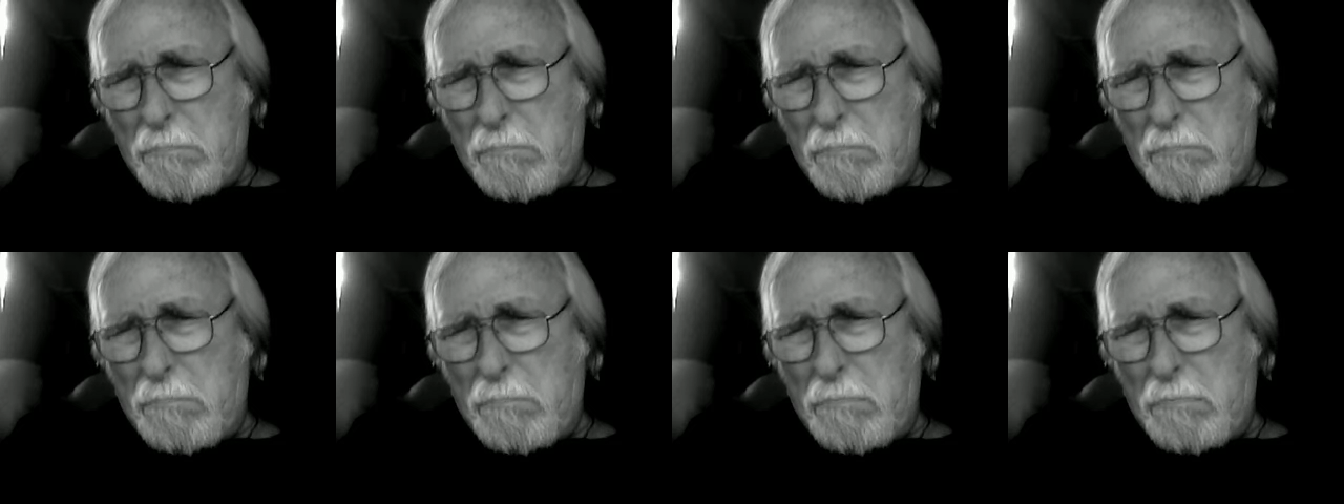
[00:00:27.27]

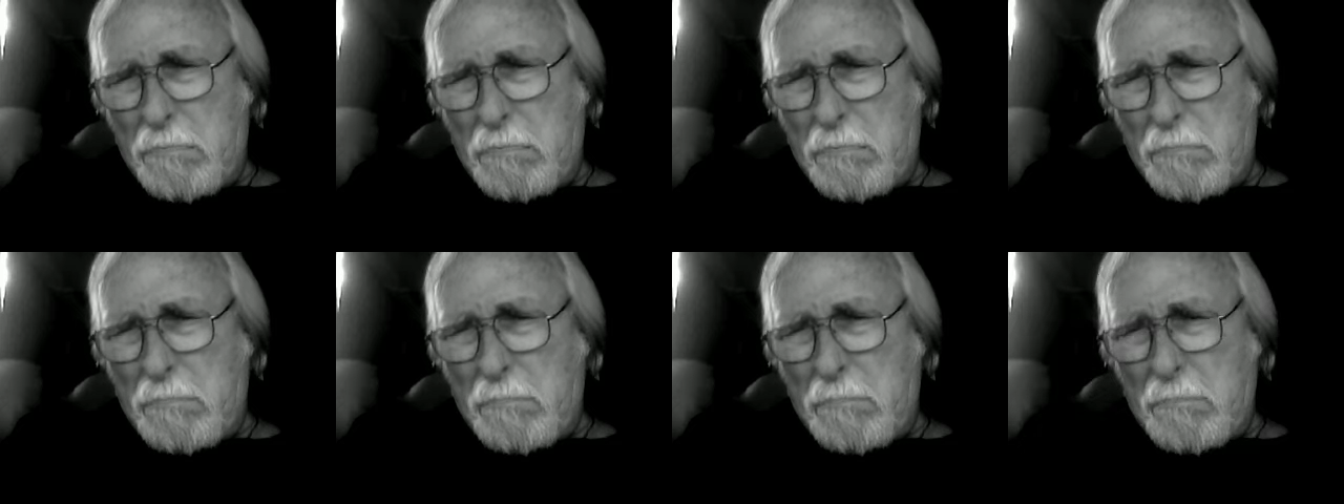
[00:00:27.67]
you know.
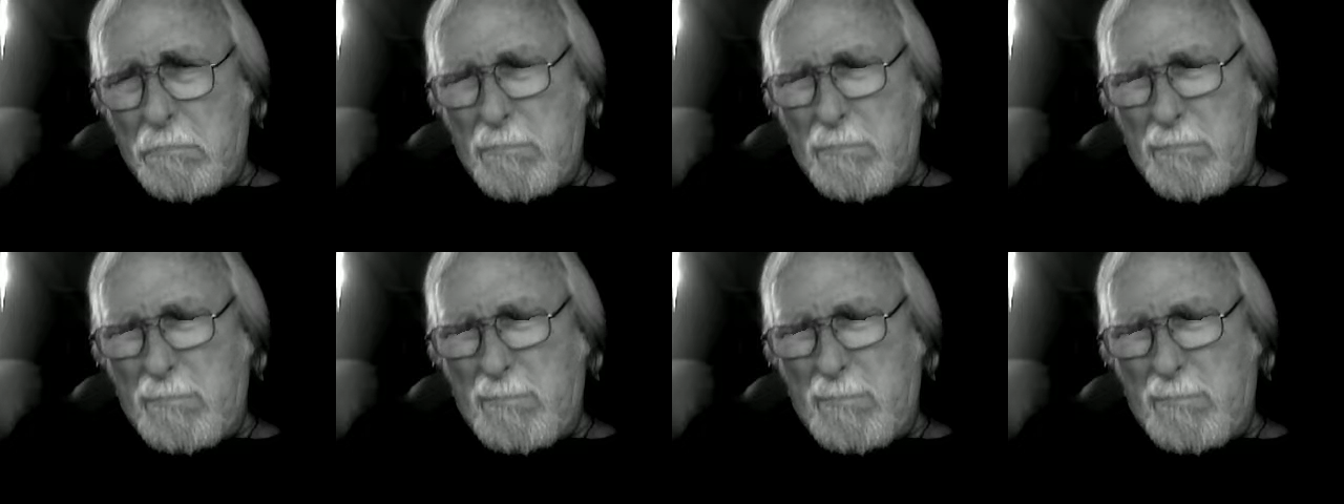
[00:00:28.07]

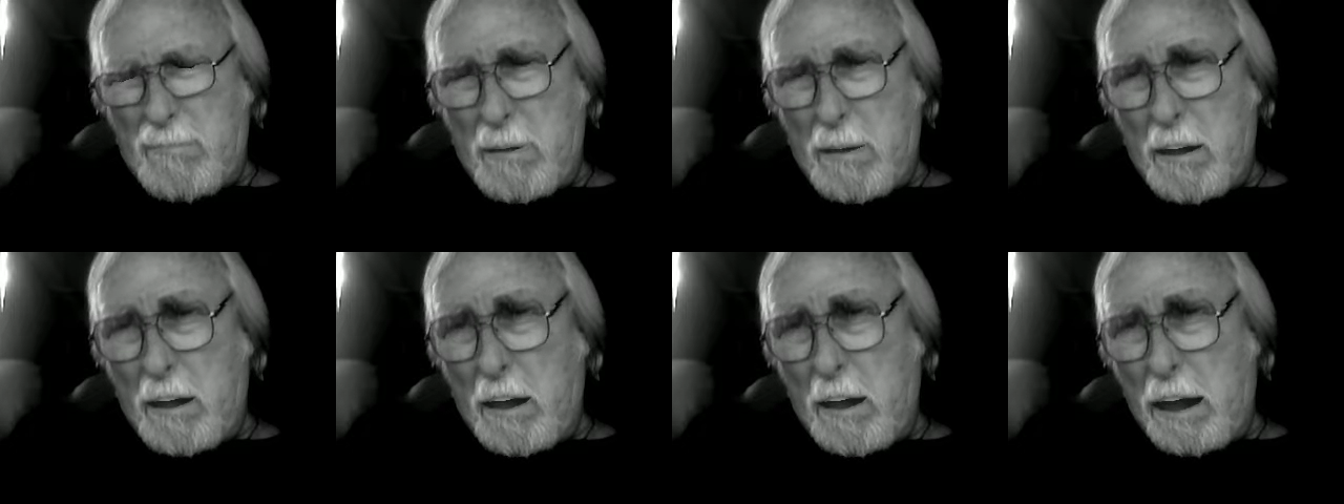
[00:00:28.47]

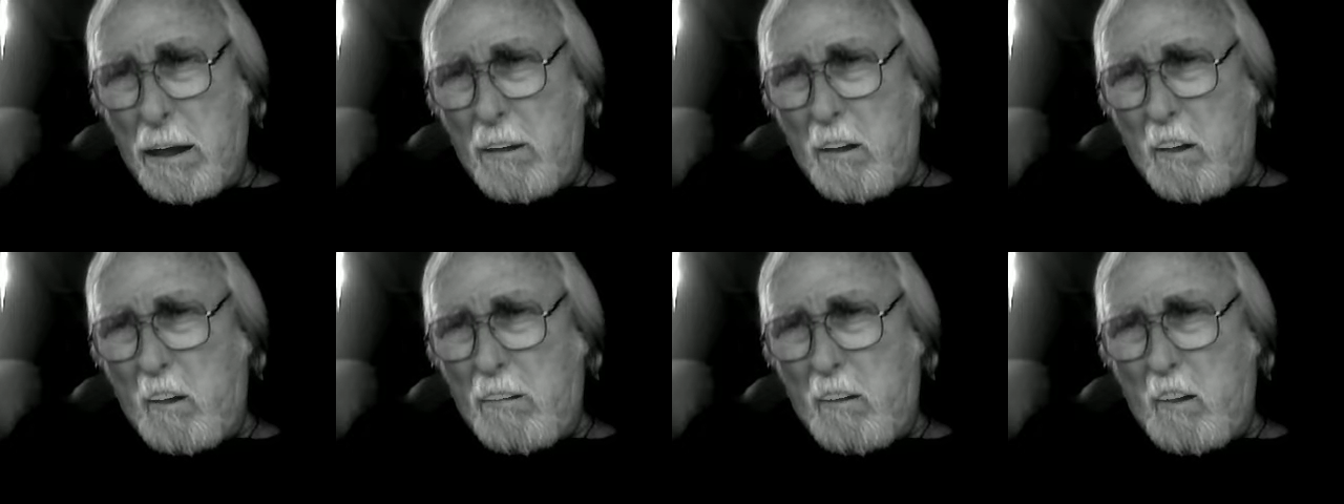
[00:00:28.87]

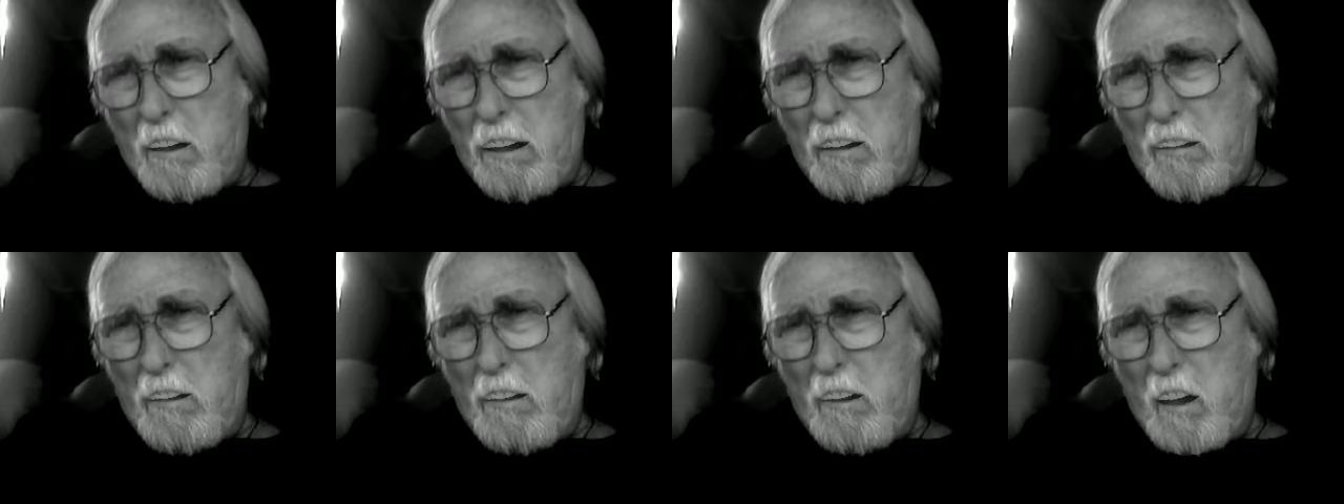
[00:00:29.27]
And you
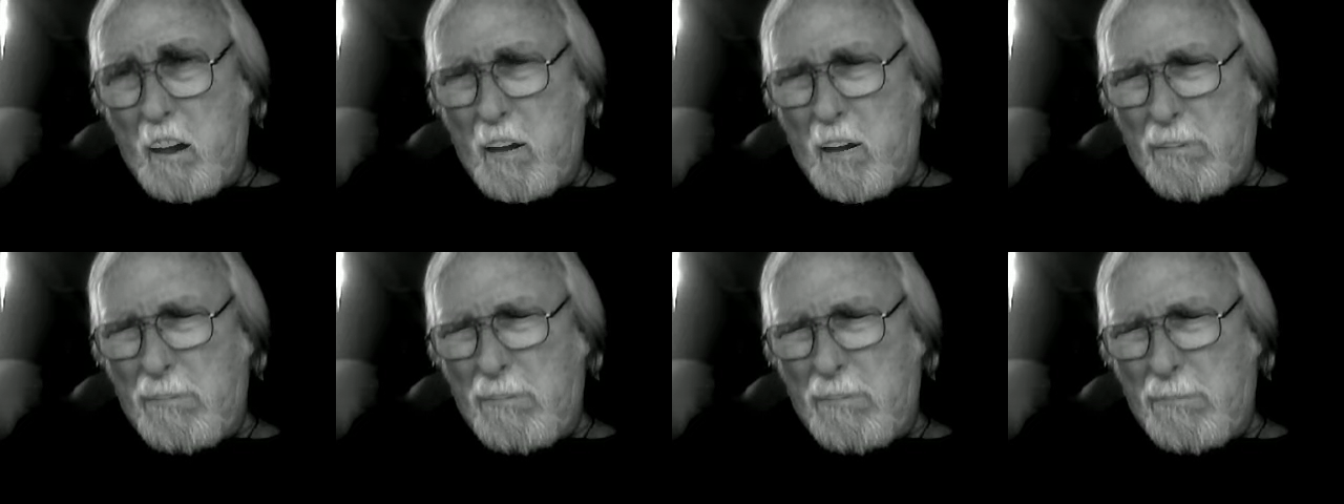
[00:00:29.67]
got all
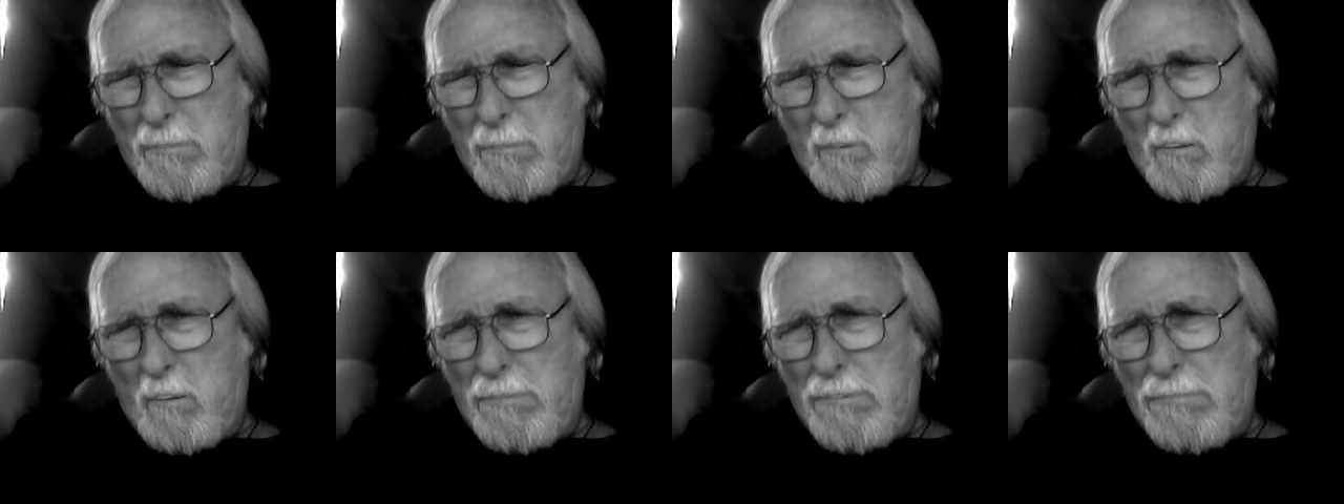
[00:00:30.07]
the
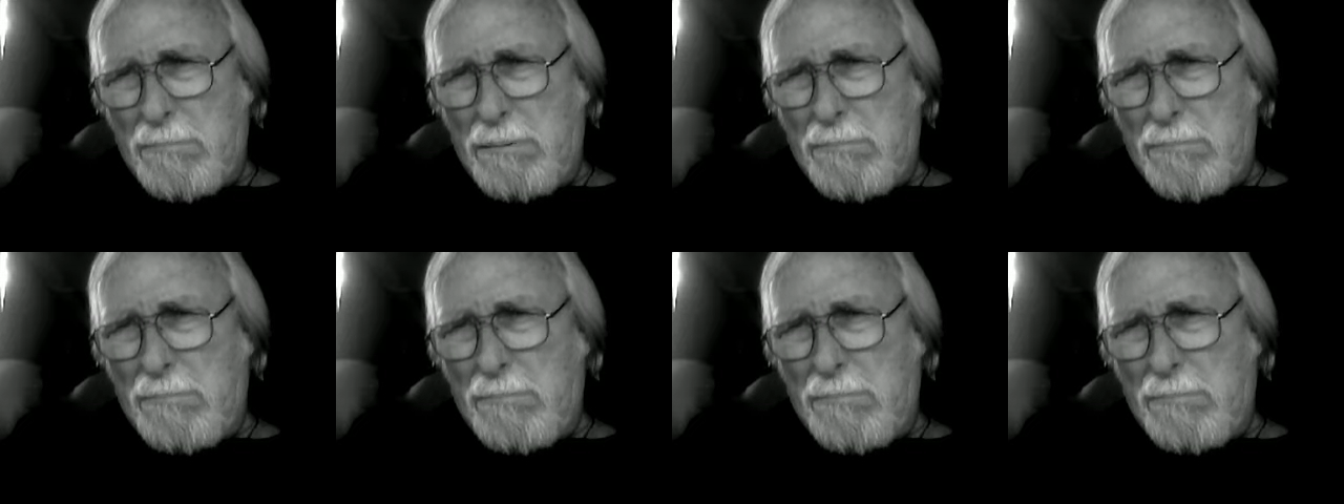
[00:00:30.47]
older